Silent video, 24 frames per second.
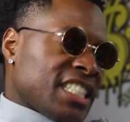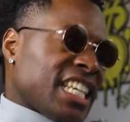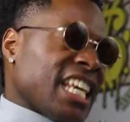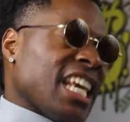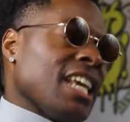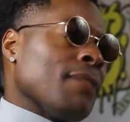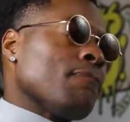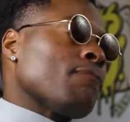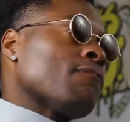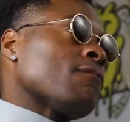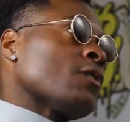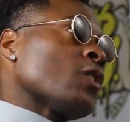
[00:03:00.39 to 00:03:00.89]

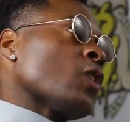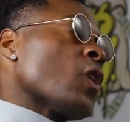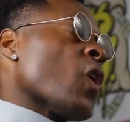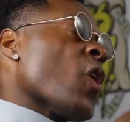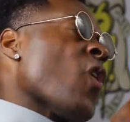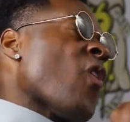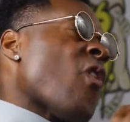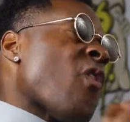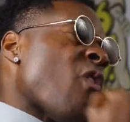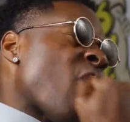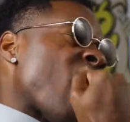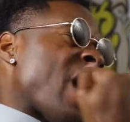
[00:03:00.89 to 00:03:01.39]
Keep
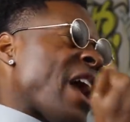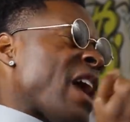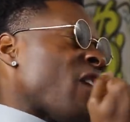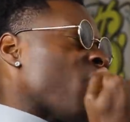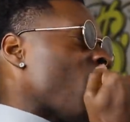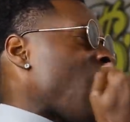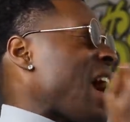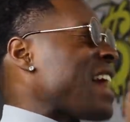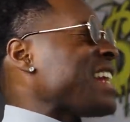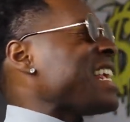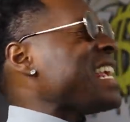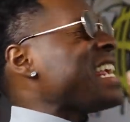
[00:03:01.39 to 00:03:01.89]
going. What
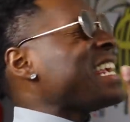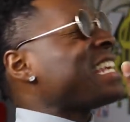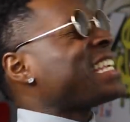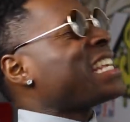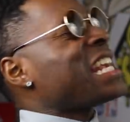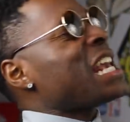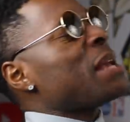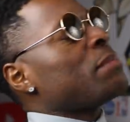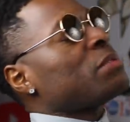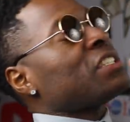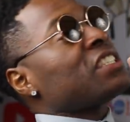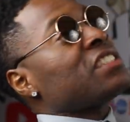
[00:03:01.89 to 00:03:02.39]
are you
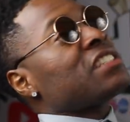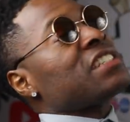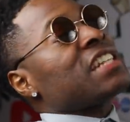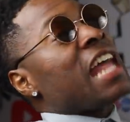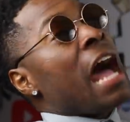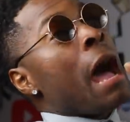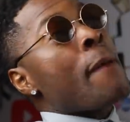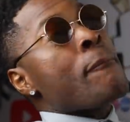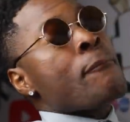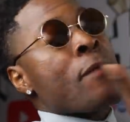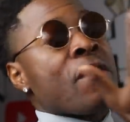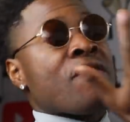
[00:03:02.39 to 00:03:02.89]
keep
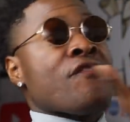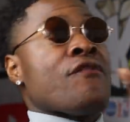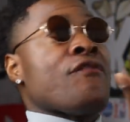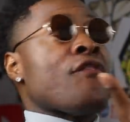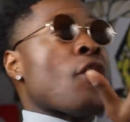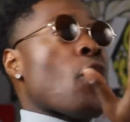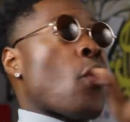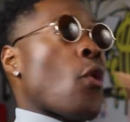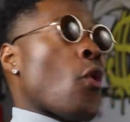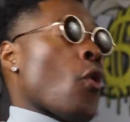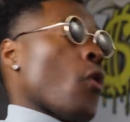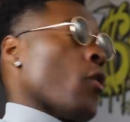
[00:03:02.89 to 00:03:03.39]
stopping
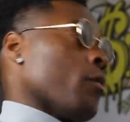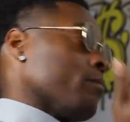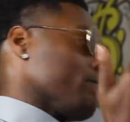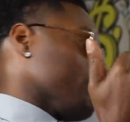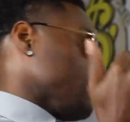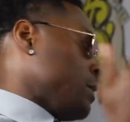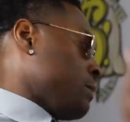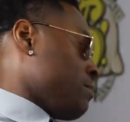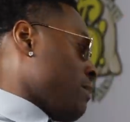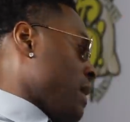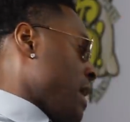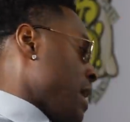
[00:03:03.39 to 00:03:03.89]
for?
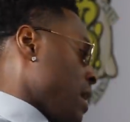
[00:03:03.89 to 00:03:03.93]
You